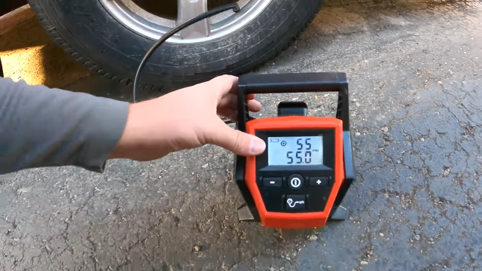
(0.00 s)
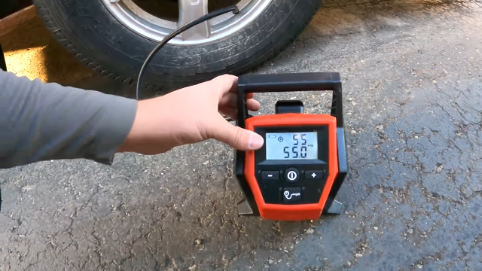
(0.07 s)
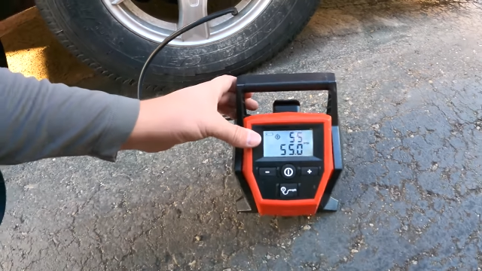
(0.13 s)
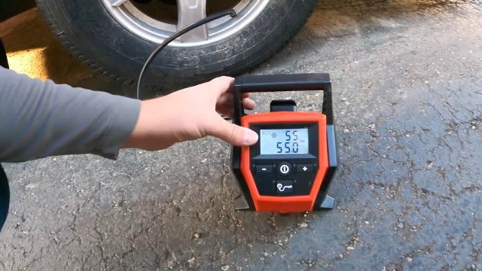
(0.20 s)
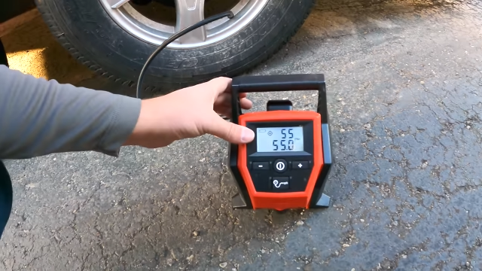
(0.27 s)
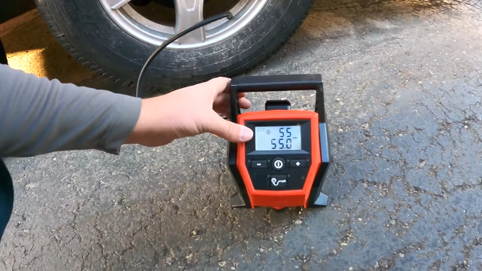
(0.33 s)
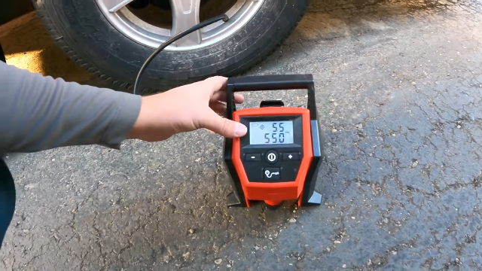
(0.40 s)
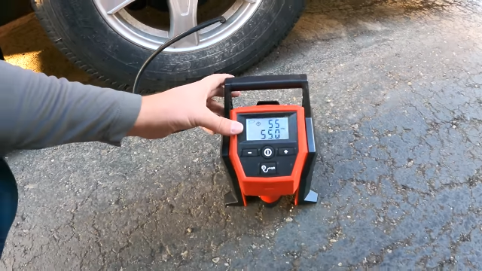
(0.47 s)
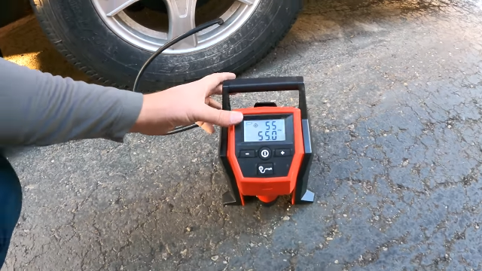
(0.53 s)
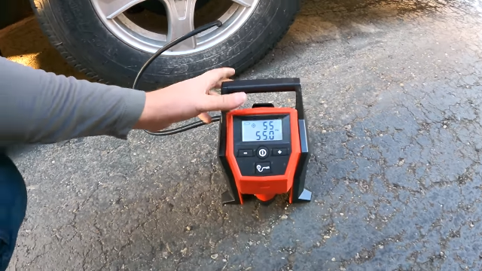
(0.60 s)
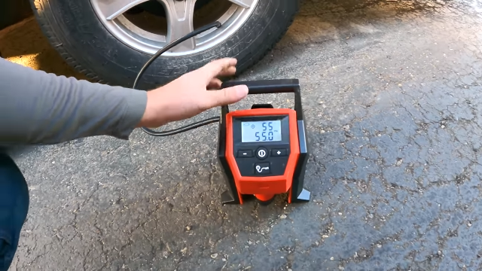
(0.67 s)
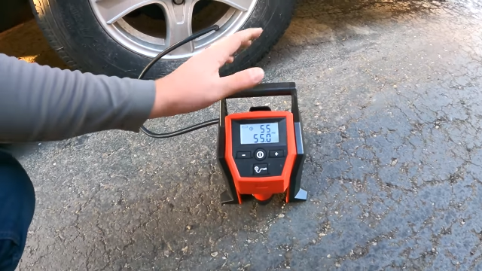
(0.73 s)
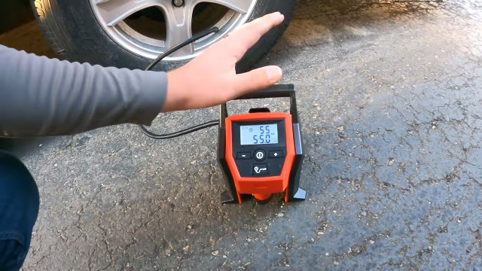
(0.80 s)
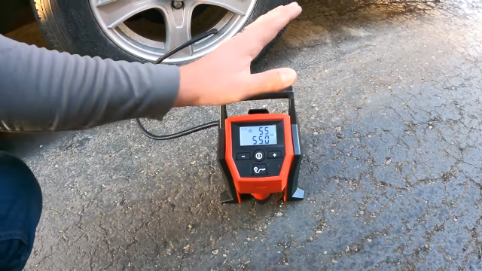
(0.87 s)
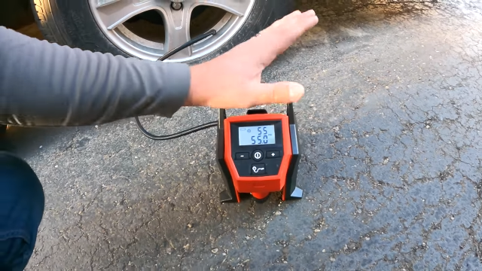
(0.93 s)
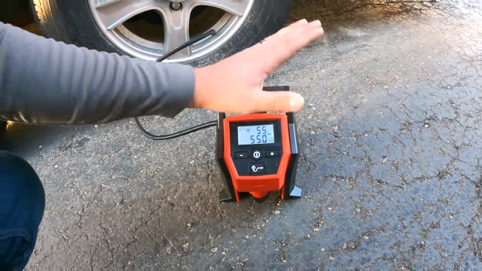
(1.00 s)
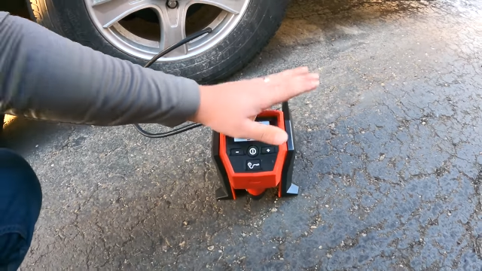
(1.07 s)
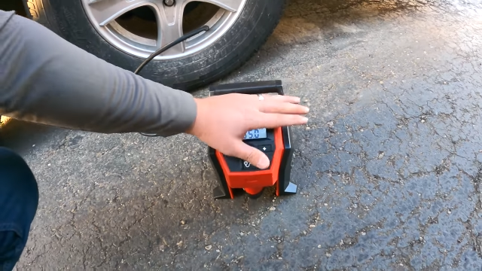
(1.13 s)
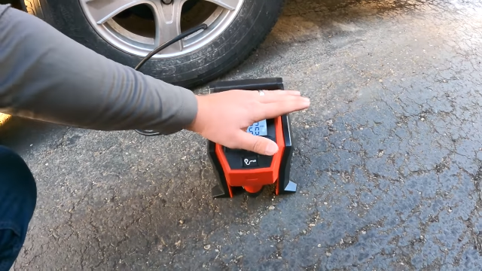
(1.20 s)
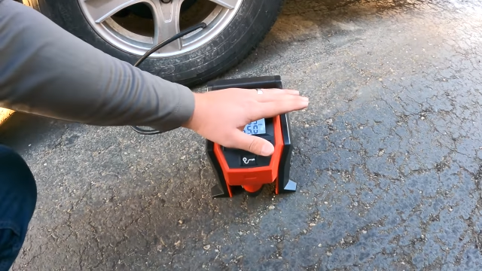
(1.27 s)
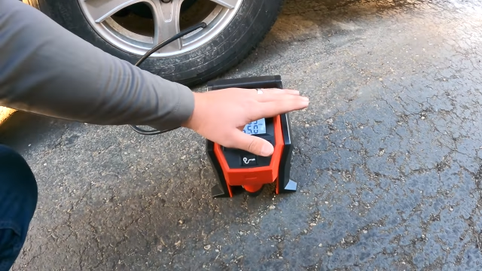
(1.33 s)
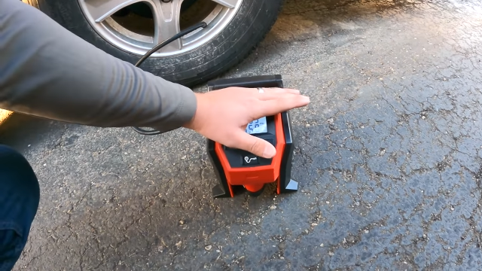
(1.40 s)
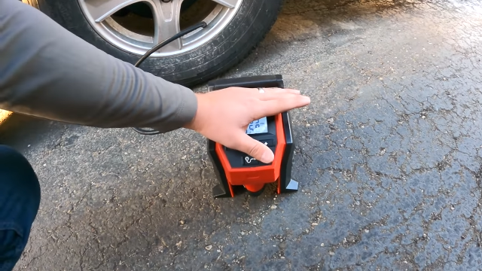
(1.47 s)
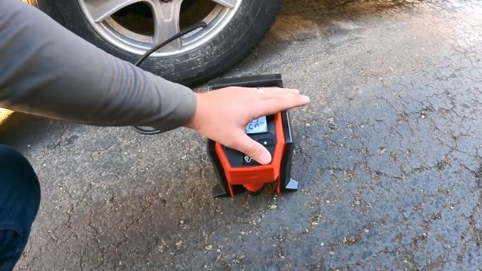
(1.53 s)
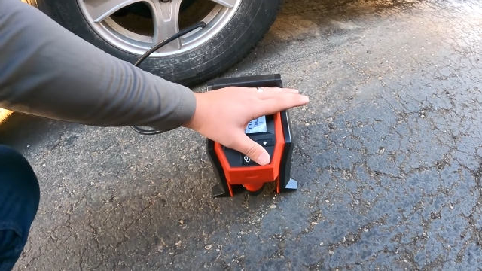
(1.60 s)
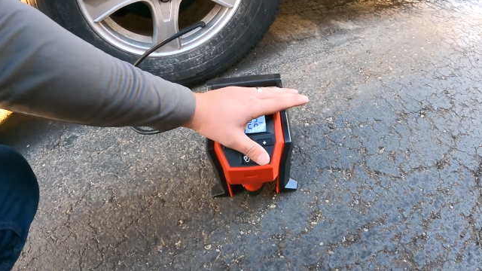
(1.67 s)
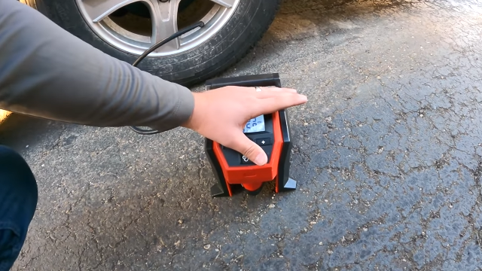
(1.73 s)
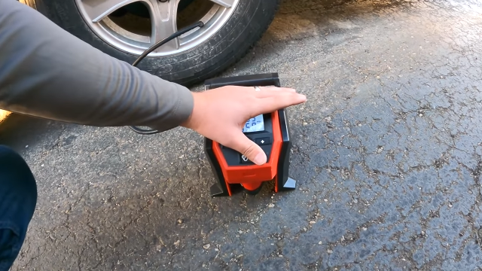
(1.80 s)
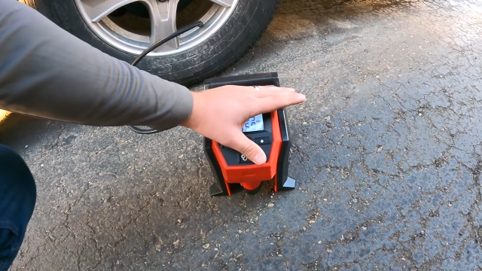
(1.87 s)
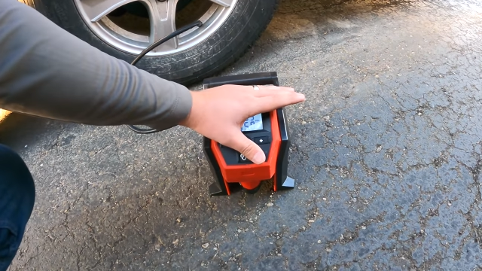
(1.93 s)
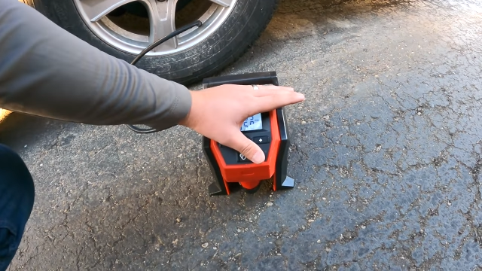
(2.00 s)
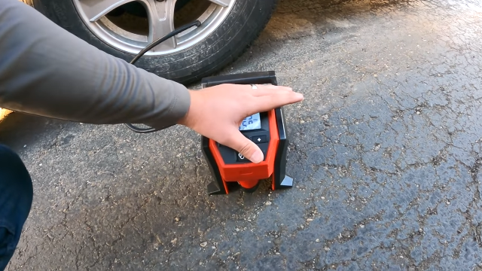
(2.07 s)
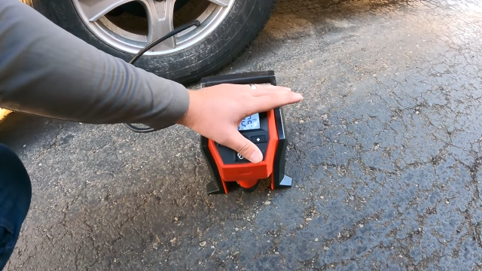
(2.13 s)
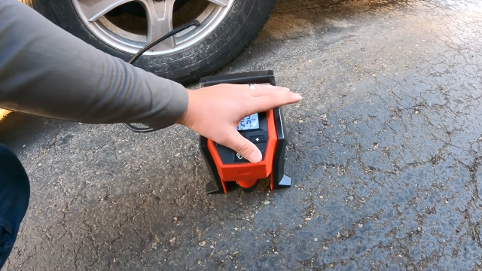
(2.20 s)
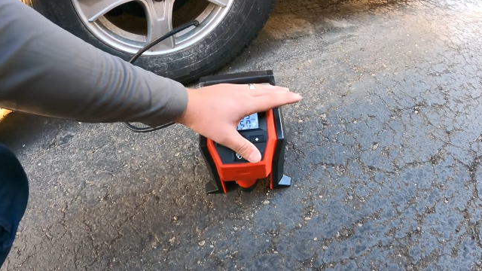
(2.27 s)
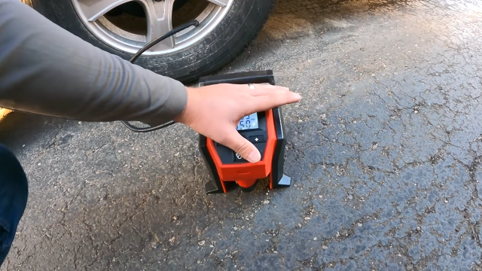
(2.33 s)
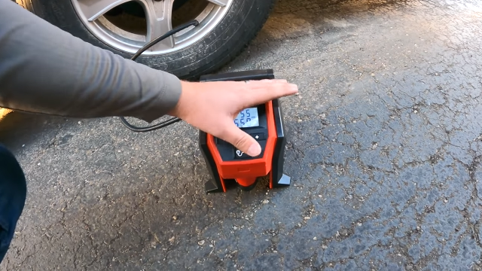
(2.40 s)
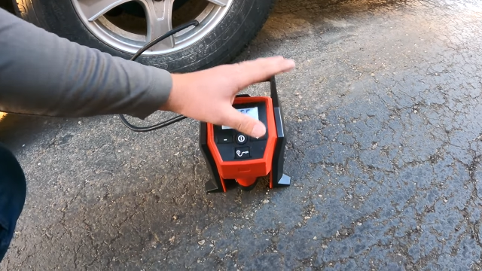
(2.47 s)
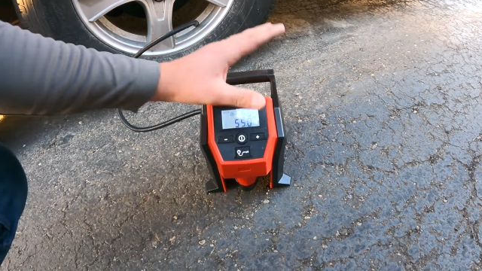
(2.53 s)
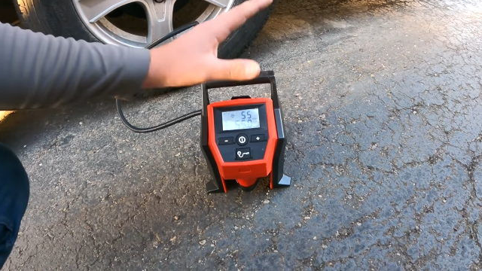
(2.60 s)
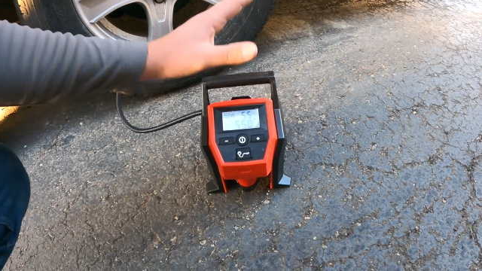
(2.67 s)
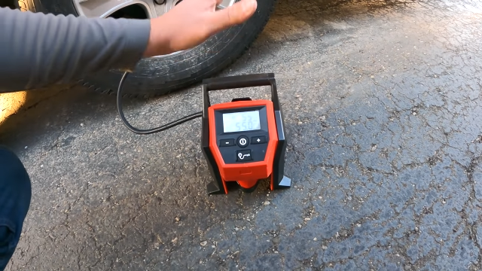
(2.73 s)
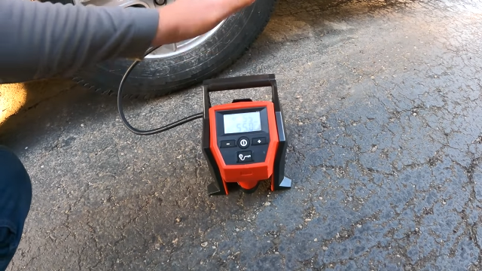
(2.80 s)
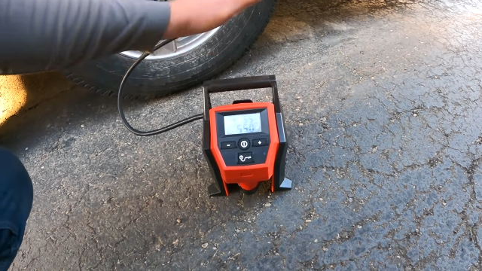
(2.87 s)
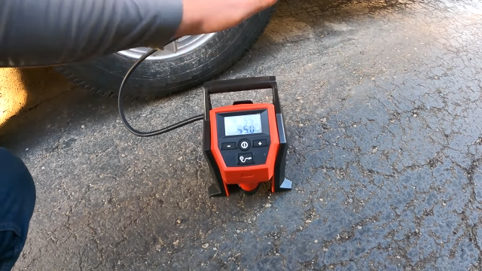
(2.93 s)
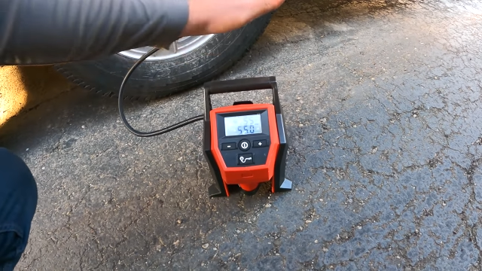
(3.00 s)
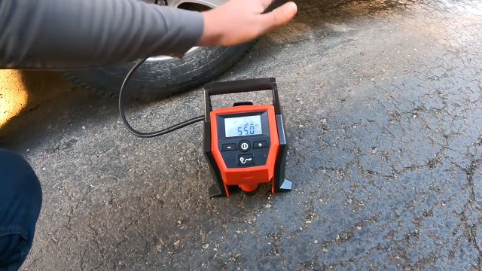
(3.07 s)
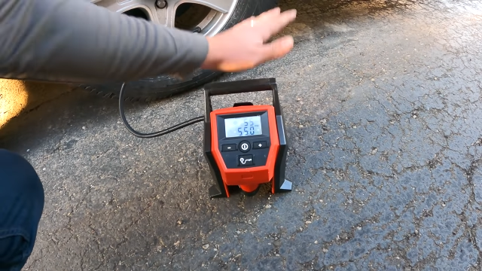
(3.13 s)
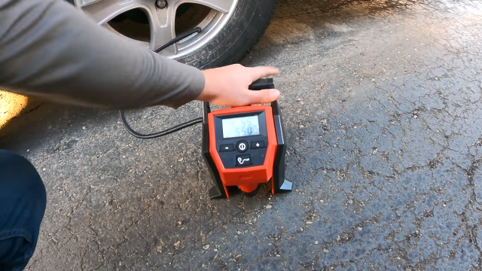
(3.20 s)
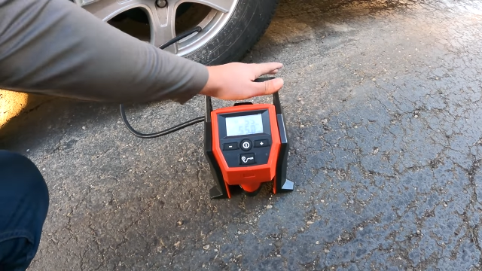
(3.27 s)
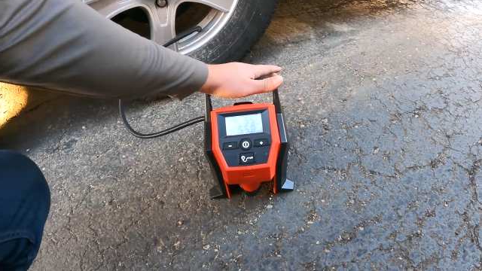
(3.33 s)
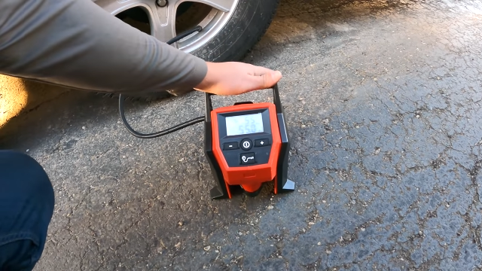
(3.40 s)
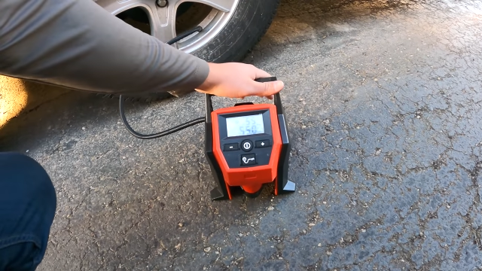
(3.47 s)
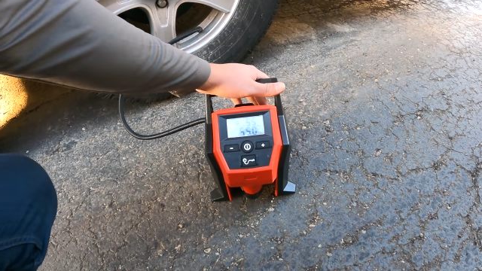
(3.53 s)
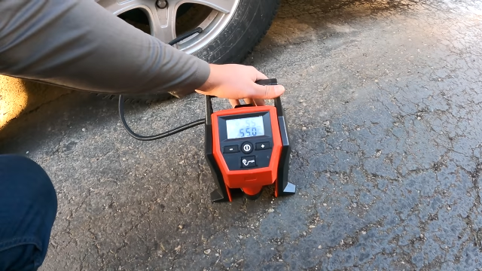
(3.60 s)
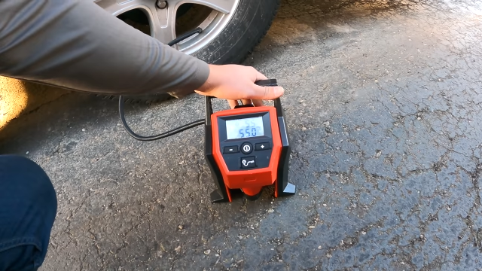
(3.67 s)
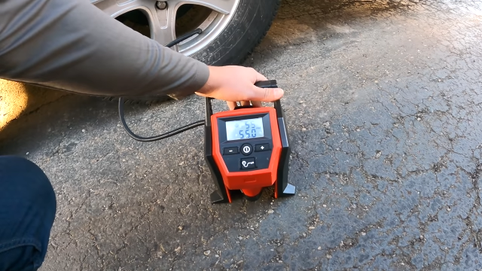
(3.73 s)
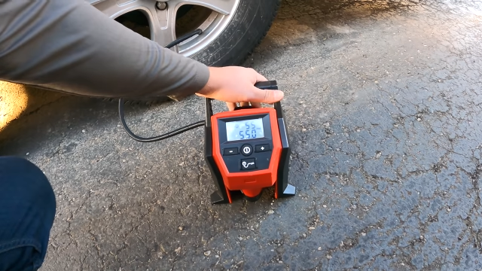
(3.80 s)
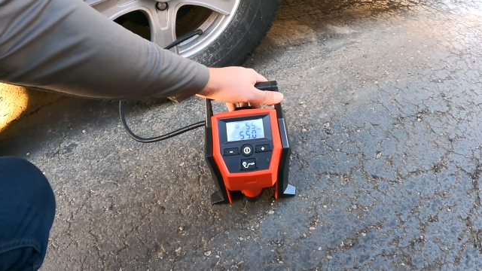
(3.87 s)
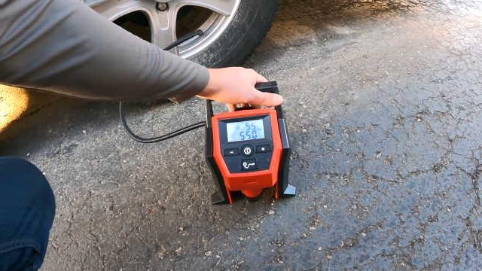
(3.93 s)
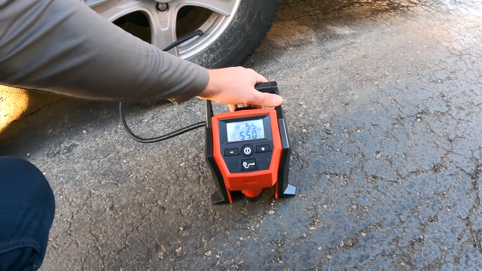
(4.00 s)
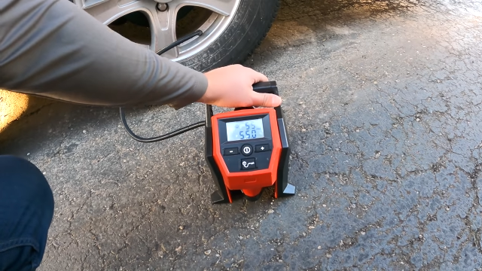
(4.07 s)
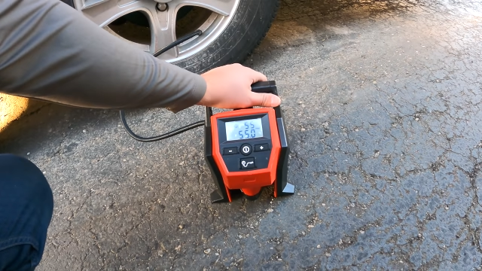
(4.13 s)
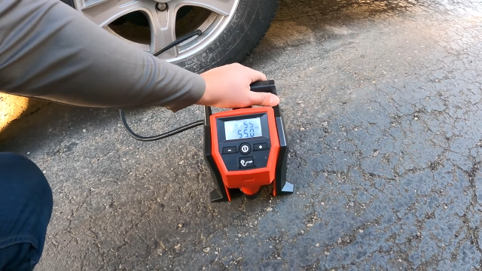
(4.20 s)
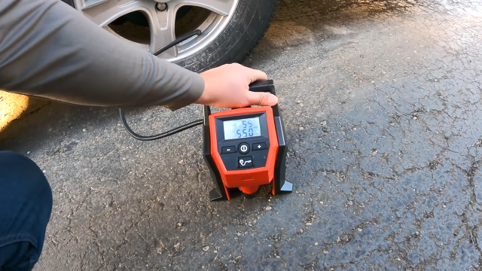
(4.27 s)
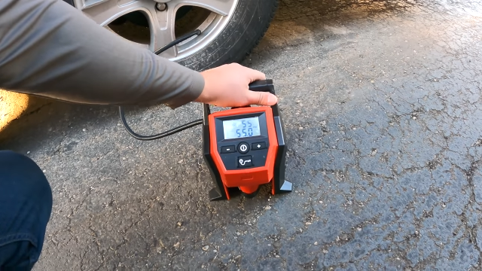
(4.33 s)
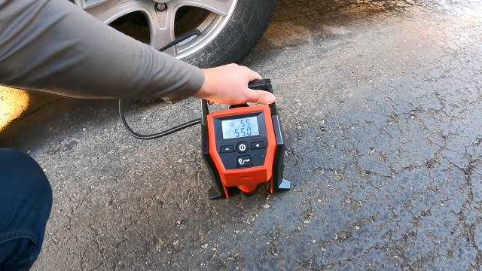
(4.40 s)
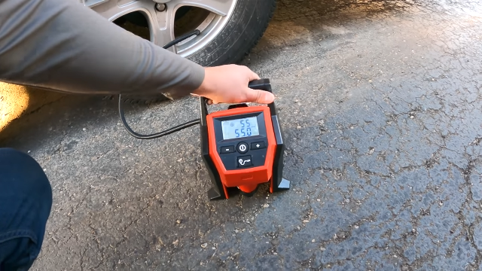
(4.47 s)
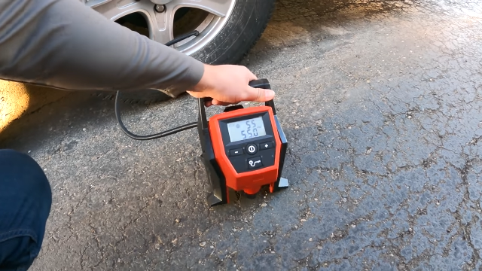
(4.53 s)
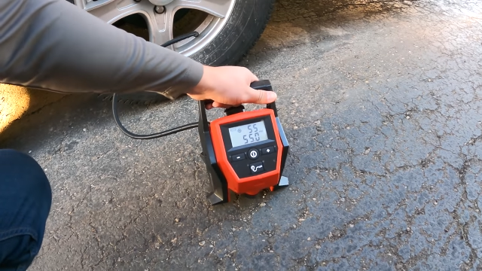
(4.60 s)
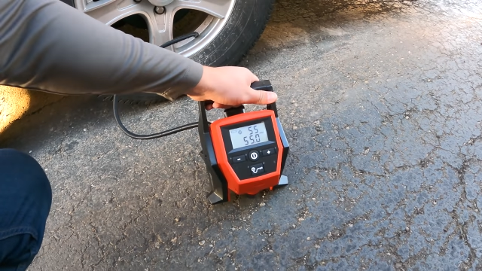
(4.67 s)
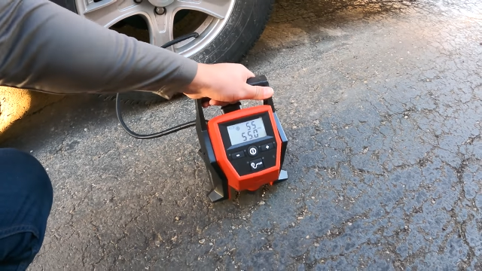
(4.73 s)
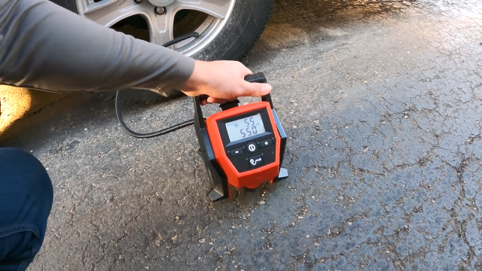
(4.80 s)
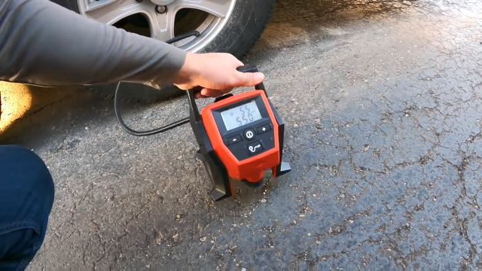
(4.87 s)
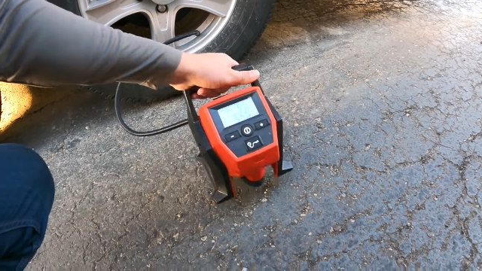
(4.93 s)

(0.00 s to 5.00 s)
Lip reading: Nobody's mouth can be seen.